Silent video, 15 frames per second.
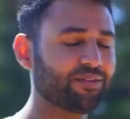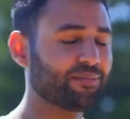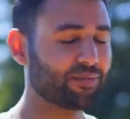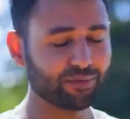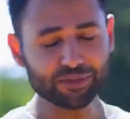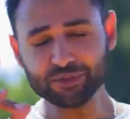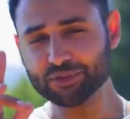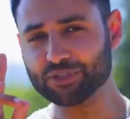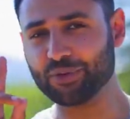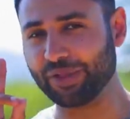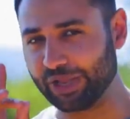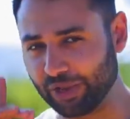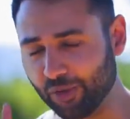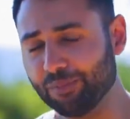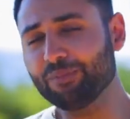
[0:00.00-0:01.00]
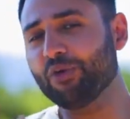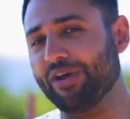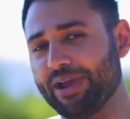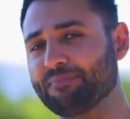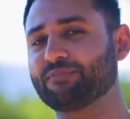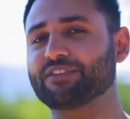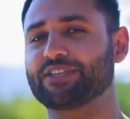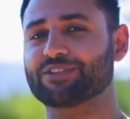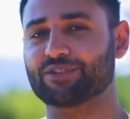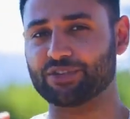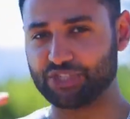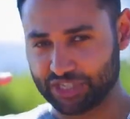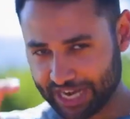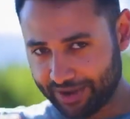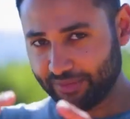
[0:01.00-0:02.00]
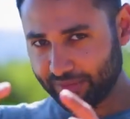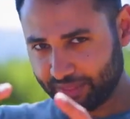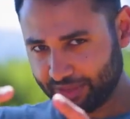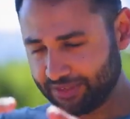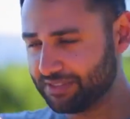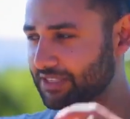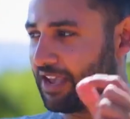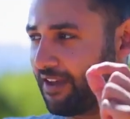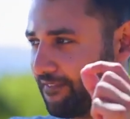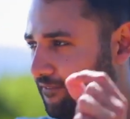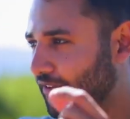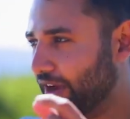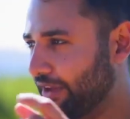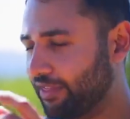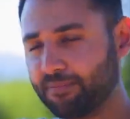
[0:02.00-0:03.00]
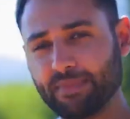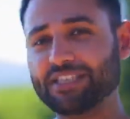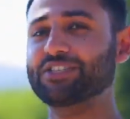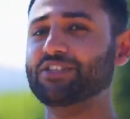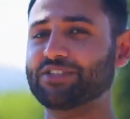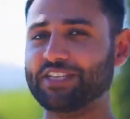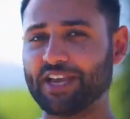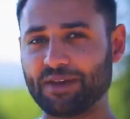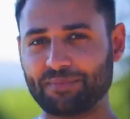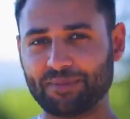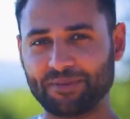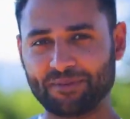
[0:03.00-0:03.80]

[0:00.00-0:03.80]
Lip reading: There is also a lot more emphasis on sharing things via the Messages app.